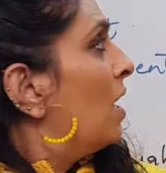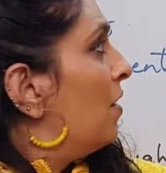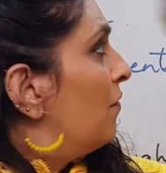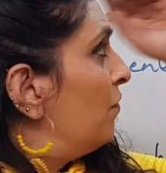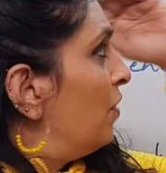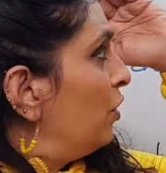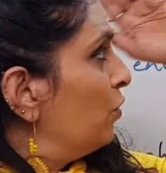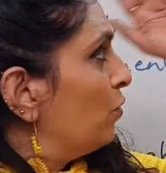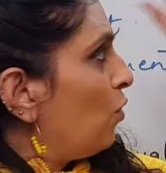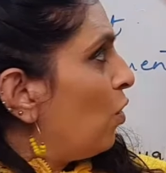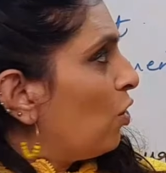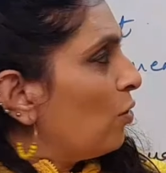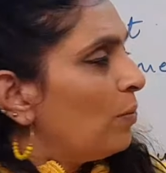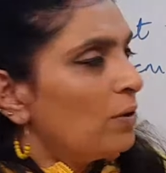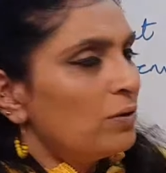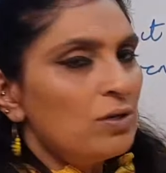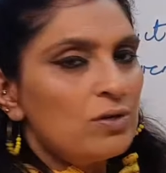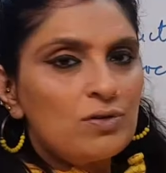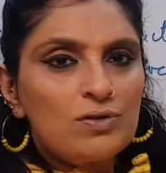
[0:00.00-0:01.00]
When you talk
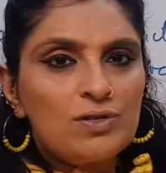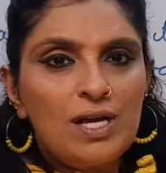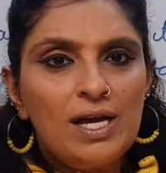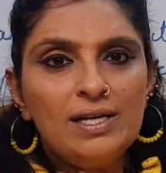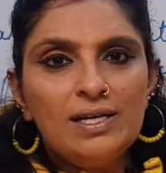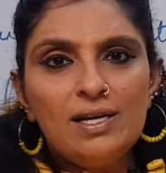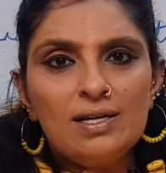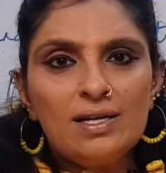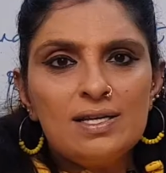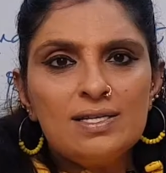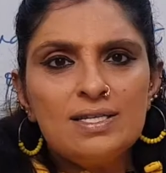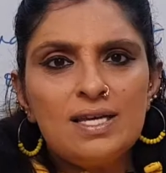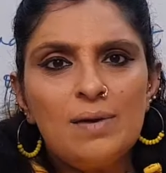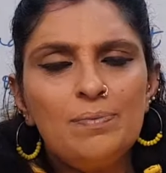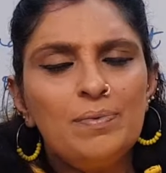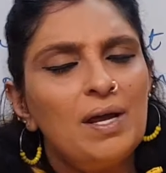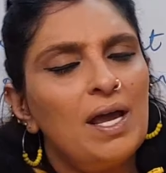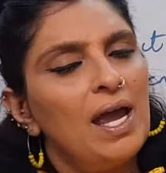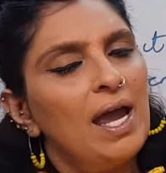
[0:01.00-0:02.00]
about the societal
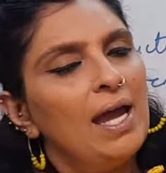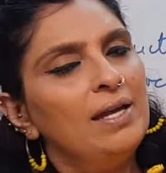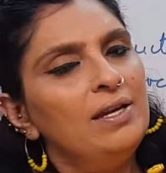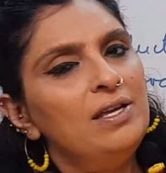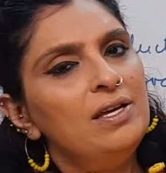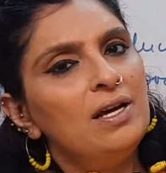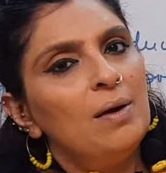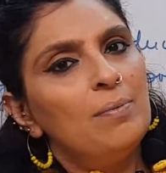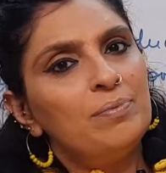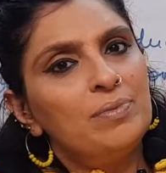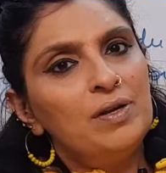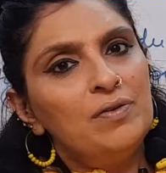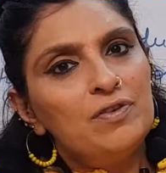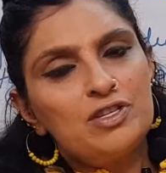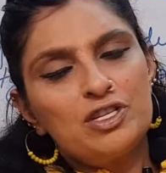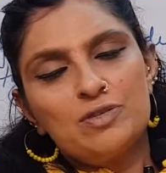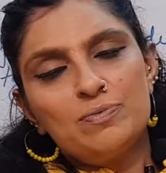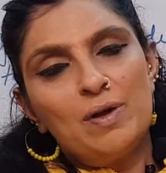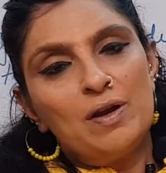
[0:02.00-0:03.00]
concept, any company
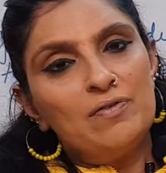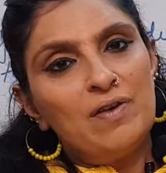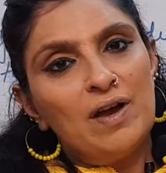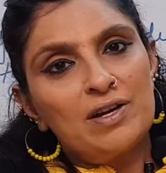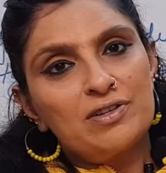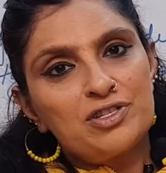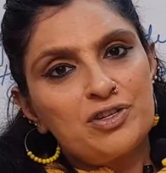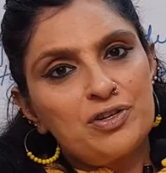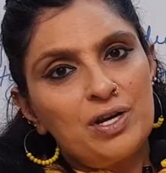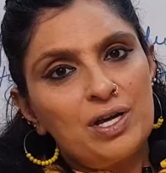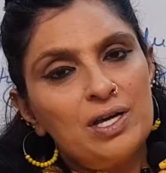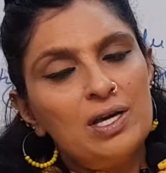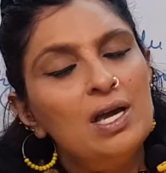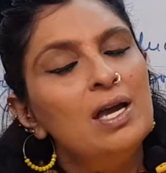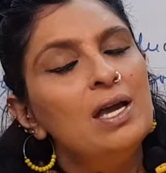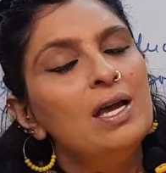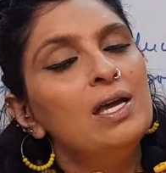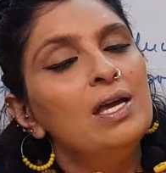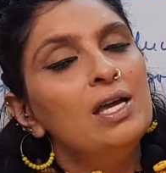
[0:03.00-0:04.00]
which is manufacturing
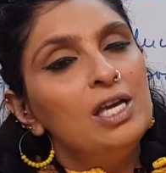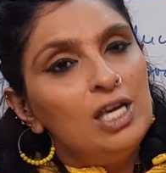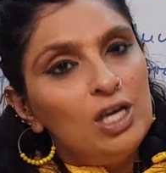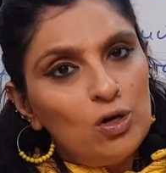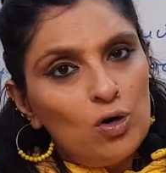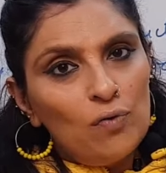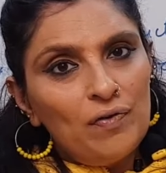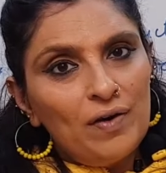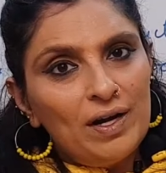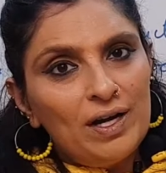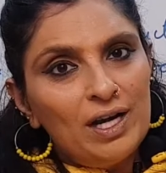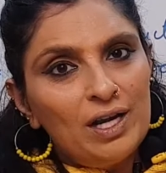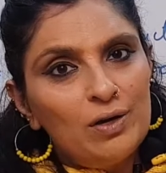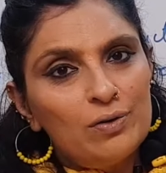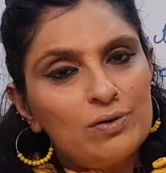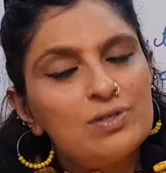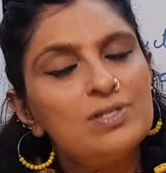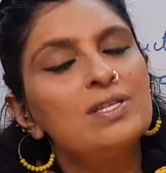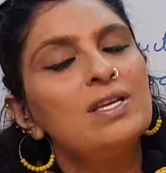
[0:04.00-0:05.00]
eco-friendly
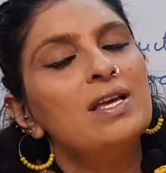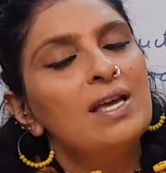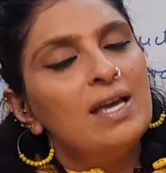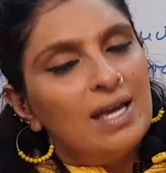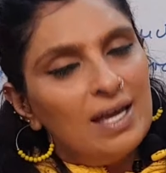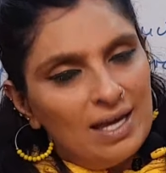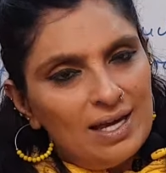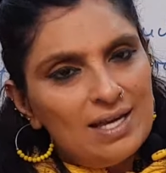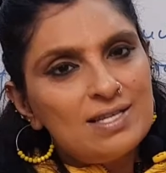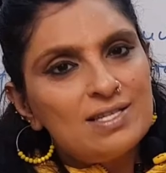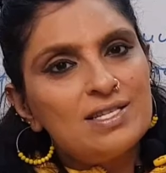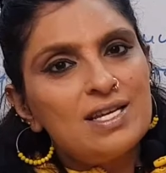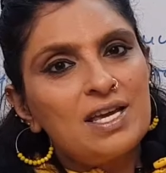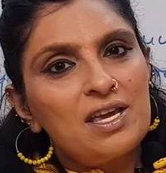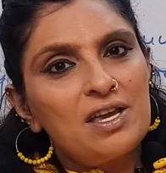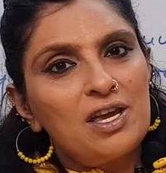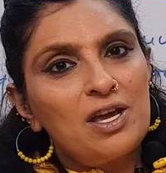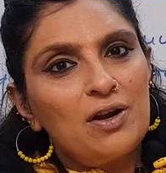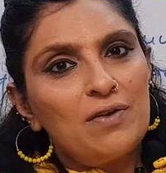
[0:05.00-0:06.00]
goods is
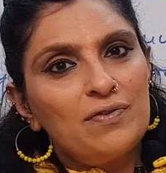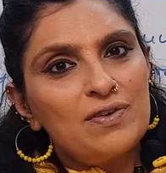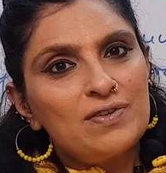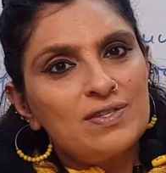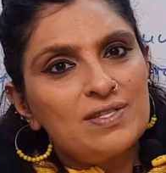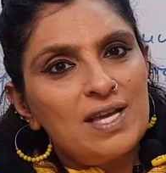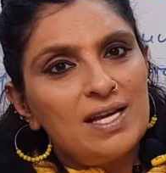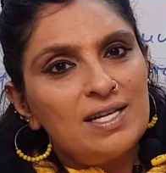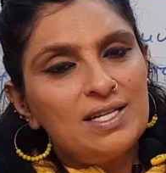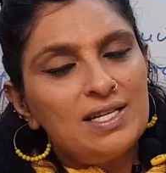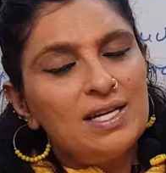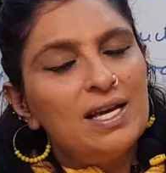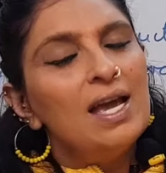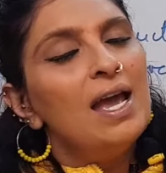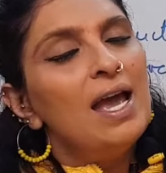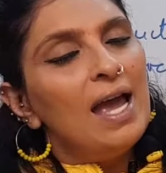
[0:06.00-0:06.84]
taking care of the society.